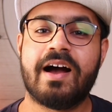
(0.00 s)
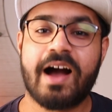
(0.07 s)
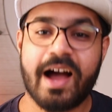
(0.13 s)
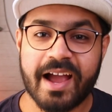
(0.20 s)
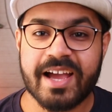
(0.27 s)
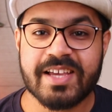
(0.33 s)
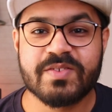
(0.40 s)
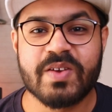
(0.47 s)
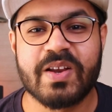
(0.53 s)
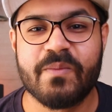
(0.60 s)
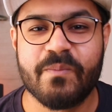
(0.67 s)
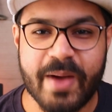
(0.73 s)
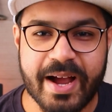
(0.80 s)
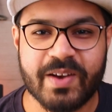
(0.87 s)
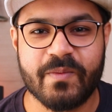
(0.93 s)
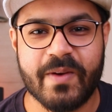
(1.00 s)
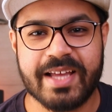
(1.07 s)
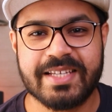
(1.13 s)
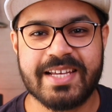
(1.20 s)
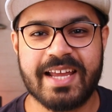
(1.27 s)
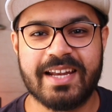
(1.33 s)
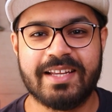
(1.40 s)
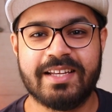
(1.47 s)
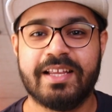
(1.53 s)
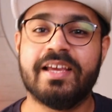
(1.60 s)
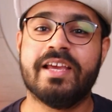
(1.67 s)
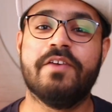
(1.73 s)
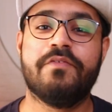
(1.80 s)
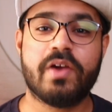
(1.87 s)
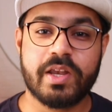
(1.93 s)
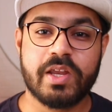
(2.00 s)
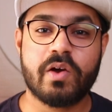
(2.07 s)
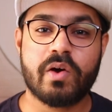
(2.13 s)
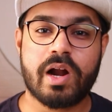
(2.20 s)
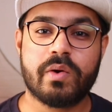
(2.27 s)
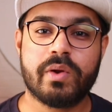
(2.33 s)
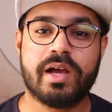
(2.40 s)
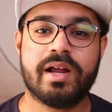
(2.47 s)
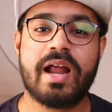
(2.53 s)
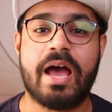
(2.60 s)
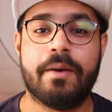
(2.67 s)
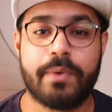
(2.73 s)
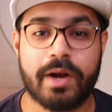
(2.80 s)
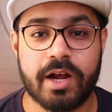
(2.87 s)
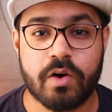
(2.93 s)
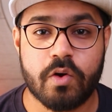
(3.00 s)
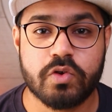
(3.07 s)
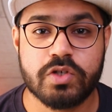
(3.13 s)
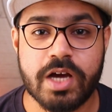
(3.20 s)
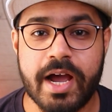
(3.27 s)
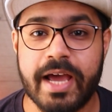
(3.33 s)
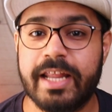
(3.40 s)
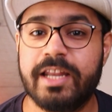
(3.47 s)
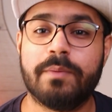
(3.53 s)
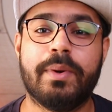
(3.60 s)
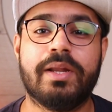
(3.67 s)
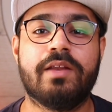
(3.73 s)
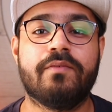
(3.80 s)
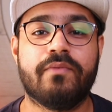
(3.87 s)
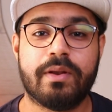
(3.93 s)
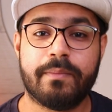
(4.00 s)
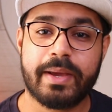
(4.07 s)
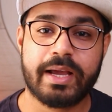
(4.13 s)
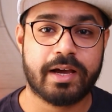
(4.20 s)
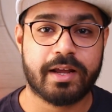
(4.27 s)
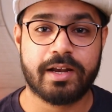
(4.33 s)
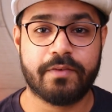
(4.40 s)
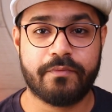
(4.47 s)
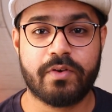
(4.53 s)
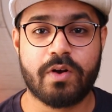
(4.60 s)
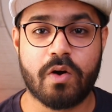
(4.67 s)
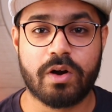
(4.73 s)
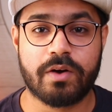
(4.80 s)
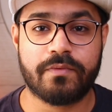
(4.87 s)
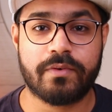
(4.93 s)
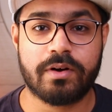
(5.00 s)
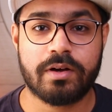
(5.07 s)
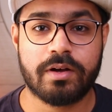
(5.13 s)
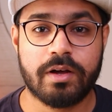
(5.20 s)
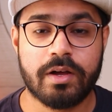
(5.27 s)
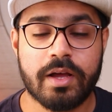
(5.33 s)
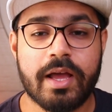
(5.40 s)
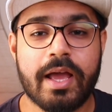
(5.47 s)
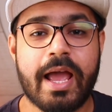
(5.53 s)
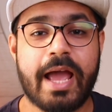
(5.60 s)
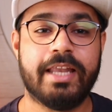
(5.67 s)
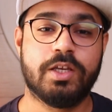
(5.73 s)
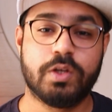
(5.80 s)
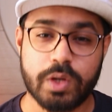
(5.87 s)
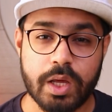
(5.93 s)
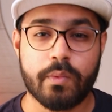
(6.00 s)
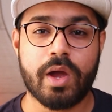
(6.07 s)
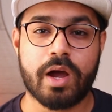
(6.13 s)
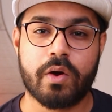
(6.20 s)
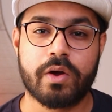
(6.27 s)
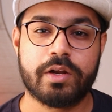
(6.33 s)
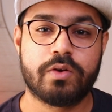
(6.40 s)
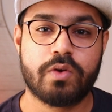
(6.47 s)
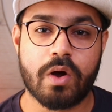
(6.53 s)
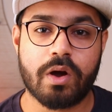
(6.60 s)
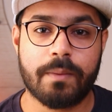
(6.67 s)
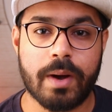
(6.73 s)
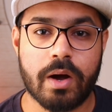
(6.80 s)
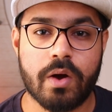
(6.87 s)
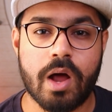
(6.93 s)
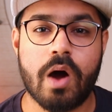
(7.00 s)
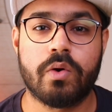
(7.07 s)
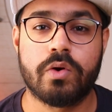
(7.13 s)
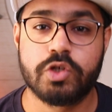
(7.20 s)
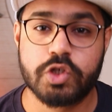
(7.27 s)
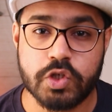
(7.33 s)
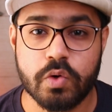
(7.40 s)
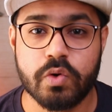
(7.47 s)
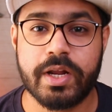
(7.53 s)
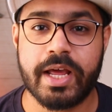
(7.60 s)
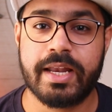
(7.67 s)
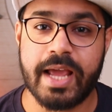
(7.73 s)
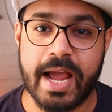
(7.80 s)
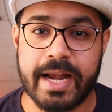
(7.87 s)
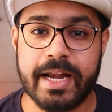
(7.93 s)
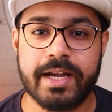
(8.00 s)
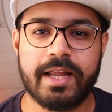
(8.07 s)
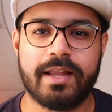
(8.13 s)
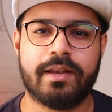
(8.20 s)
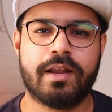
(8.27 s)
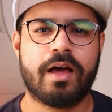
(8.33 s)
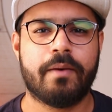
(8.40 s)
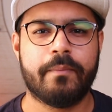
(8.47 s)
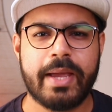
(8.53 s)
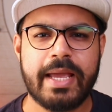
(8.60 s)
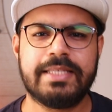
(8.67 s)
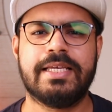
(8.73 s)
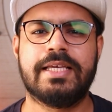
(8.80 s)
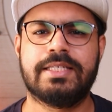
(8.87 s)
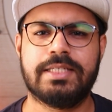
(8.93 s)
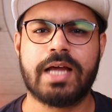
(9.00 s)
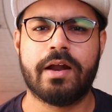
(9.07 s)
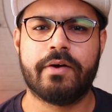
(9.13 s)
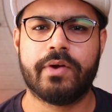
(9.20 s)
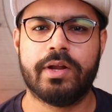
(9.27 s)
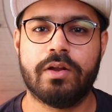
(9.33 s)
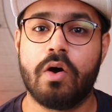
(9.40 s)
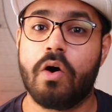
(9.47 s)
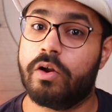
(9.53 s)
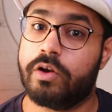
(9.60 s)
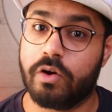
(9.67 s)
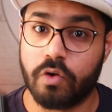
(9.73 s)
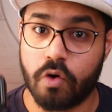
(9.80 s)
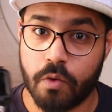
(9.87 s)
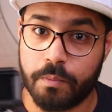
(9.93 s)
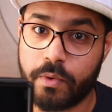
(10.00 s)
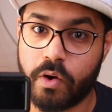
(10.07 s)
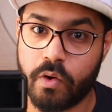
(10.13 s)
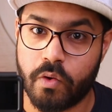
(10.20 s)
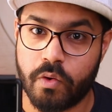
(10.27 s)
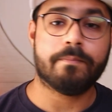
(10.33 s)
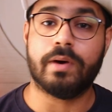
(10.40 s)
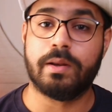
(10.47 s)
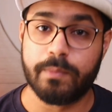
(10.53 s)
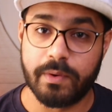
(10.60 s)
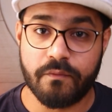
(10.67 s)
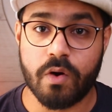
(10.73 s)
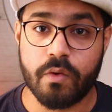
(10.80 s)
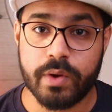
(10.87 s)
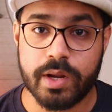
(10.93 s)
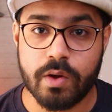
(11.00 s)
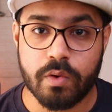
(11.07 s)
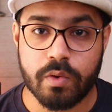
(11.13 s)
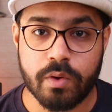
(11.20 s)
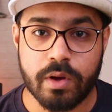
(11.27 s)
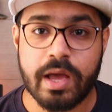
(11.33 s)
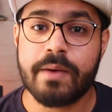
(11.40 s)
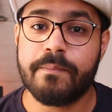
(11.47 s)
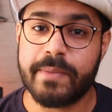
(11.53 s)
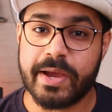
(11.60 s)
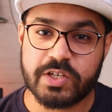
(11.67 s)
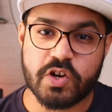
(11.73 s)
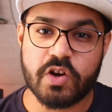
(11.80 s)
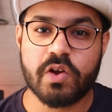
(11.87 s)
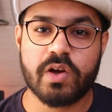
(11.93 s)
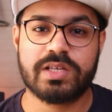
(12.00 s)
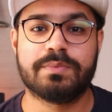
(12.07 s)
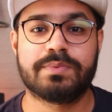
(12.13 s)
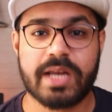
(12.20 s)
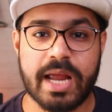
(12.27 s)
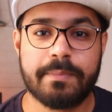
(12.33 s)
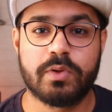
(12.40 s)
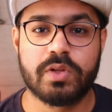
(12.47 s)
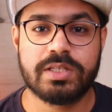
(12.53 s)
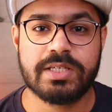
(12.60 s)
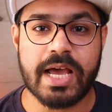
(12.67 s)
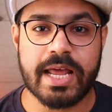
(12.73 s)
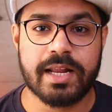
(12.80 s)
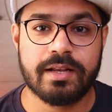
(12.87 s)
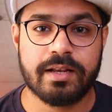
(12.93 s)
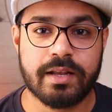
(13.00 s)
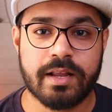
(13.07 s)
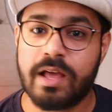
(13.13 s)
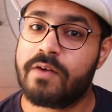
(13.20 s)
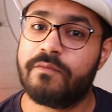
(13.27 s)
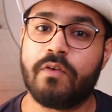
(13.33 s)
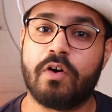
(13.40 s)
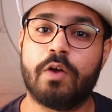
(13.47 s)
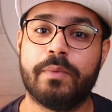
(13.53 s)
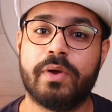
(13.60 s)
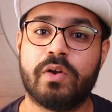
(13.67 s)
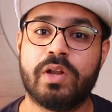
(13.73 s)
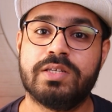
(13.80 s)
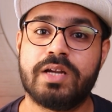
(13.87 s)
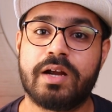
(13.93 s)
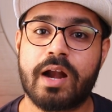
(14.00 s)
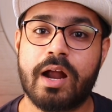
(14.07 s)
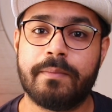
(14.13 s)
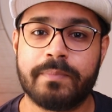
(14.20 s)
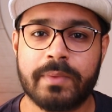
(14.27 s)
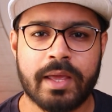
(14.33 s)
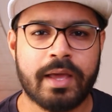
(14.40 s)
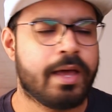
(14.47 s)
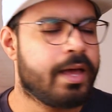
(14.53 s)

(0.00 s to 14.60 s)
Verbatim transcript: Hi guys, welcome back to my channel. If you are new around here, I'm Prakhar Ojha, an independent filmmaker and a photographer. And today we are going to talk about how to shoot and edit an amazing star trail on your GoPro. But before we do, make sure you're subscribed to the channel, follow me on Instagram.